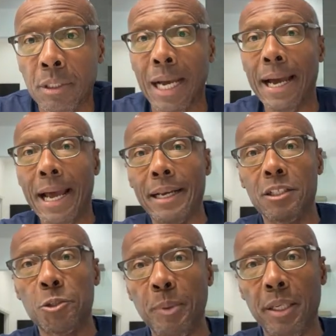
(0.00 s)
I, I
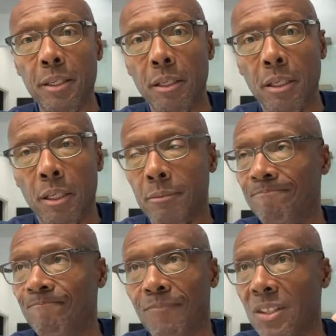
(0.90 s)
done spent
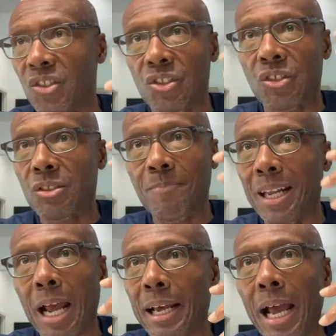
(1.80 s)

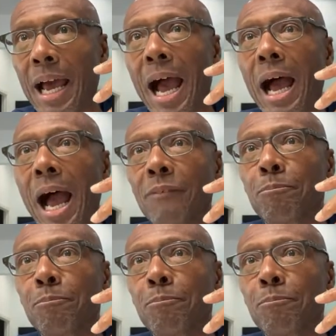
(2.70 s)
I, I,